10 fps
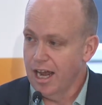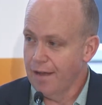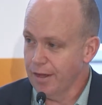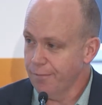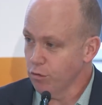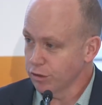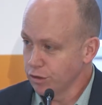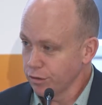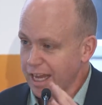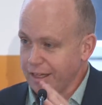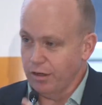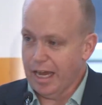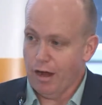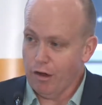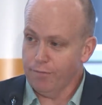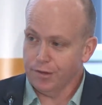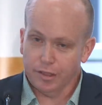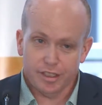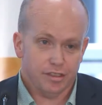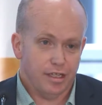and therefore to get off the
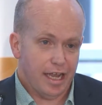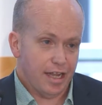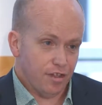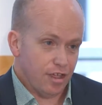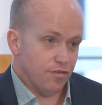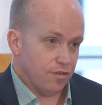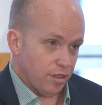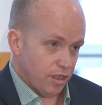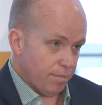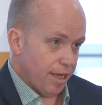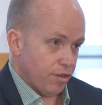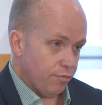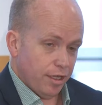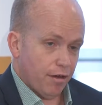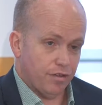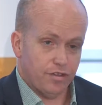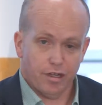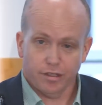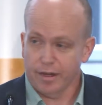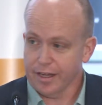list and into the space where they are
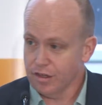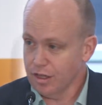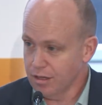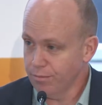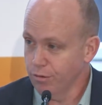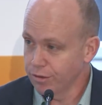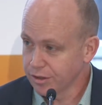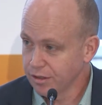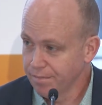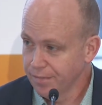entitled to access supports.